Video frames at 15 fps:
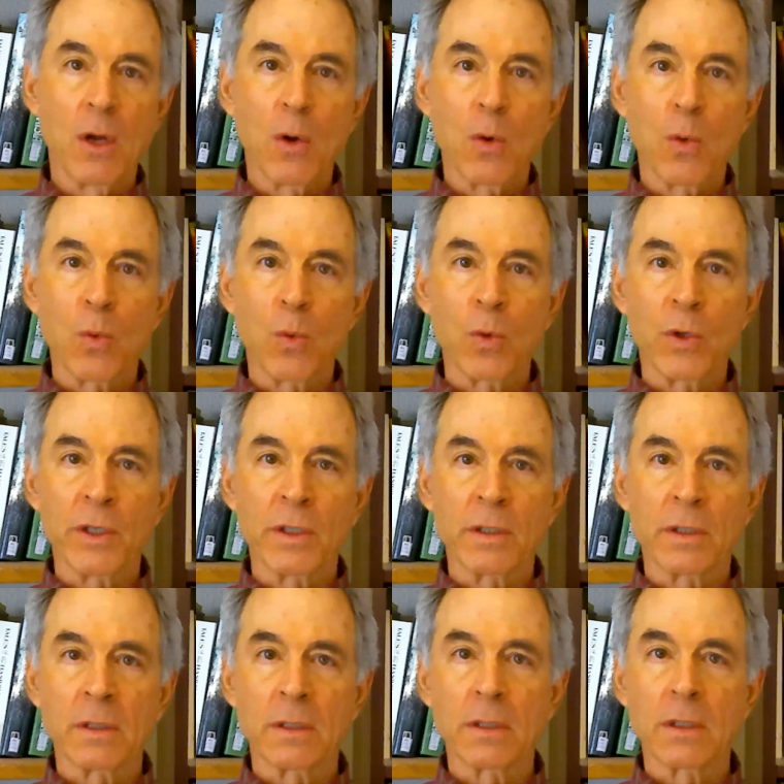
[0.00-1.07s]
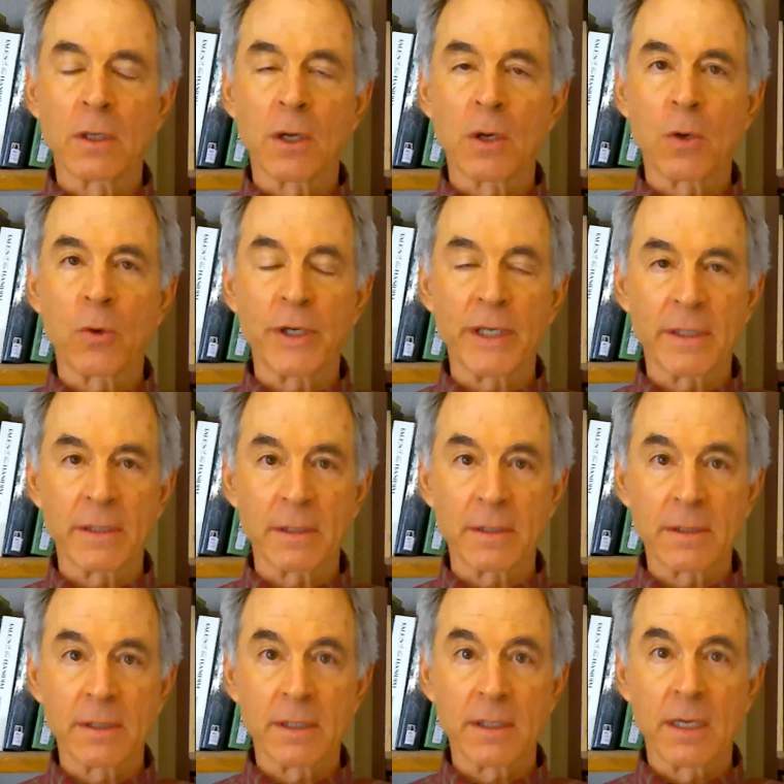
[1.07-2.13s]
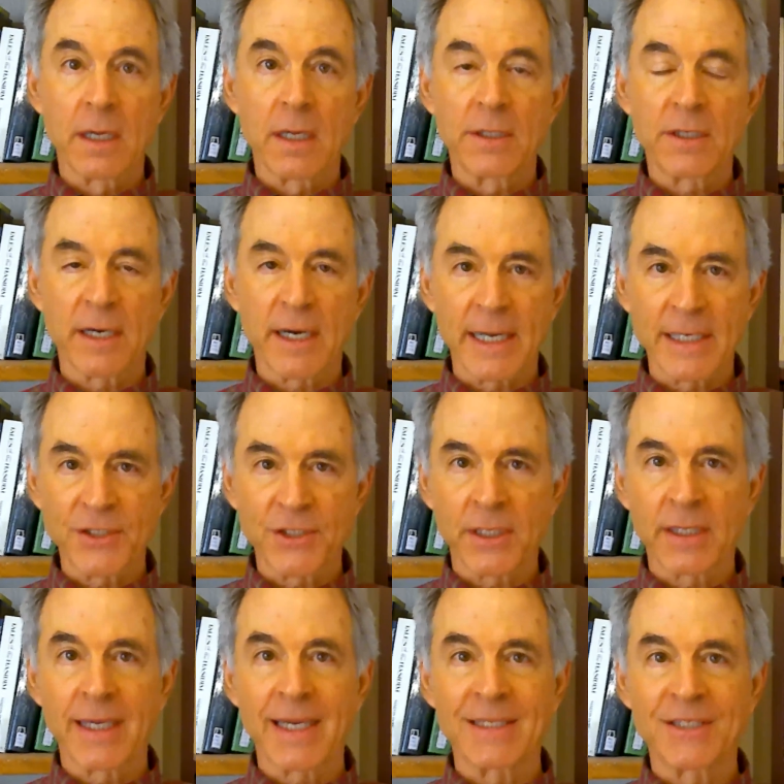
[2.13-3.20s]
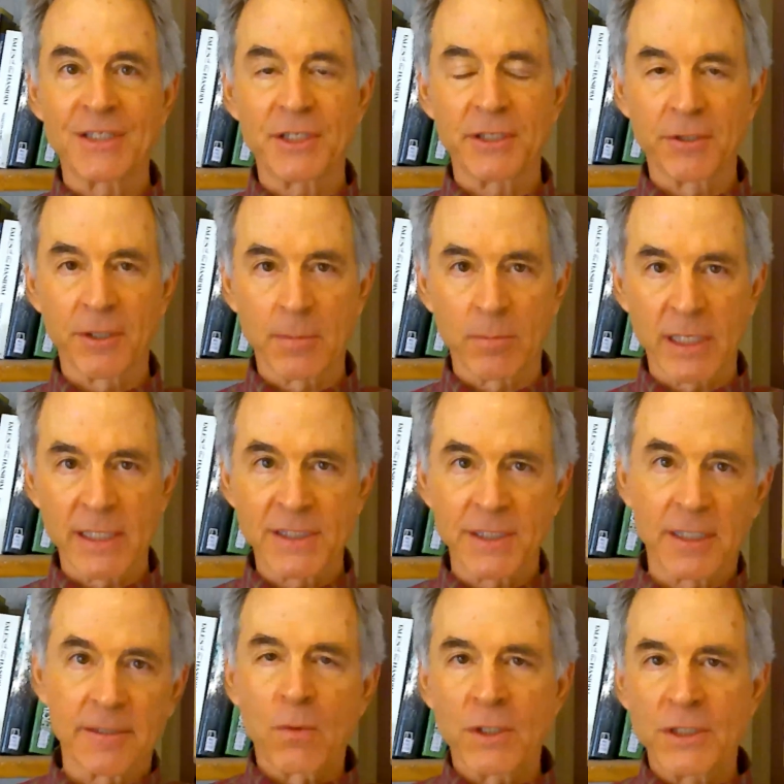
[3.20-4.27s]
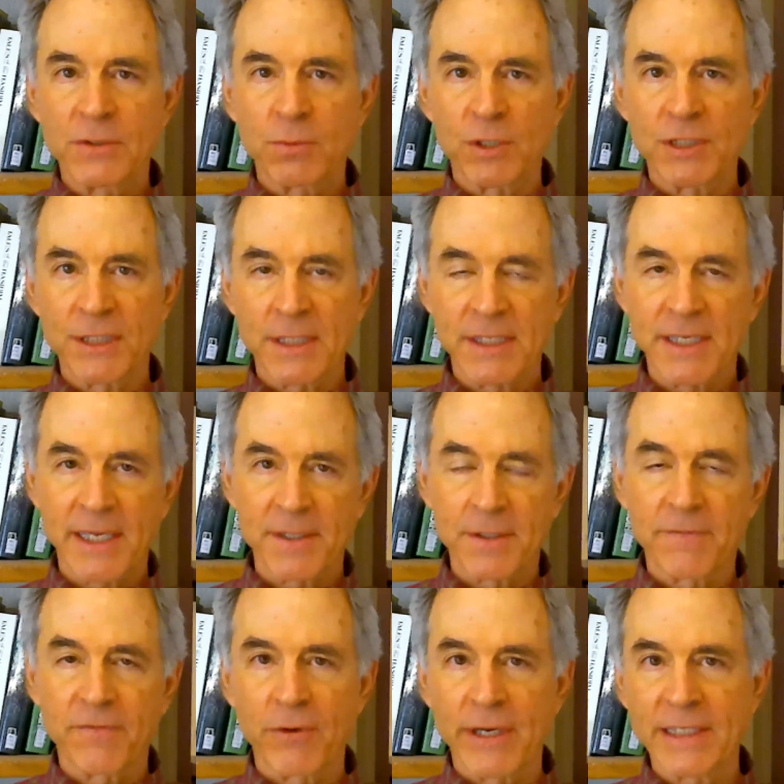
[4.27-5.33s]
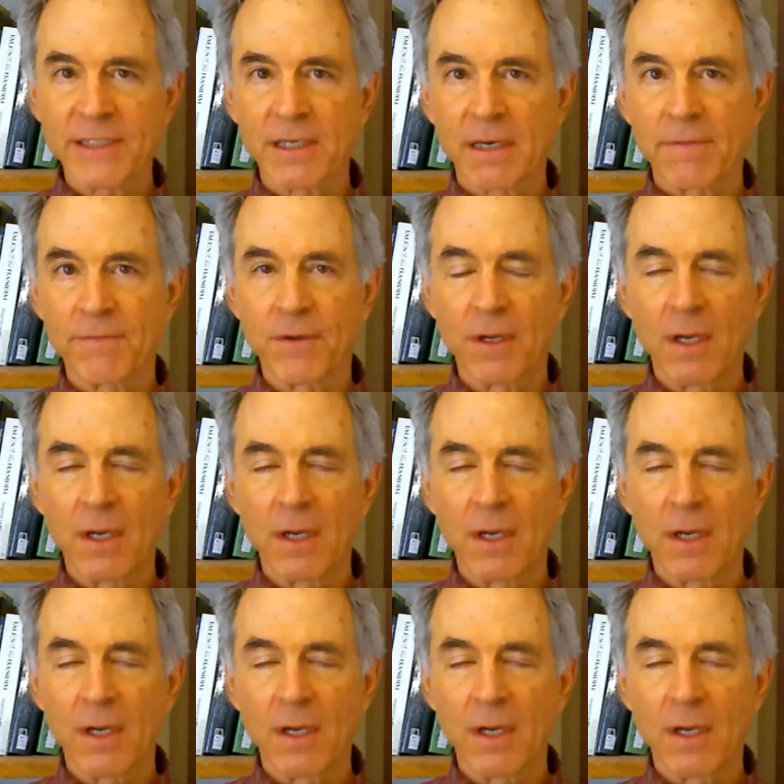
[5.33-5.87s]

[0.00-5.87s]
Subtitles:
will go in to Isaac and steal the blessing, which was intended for Esau.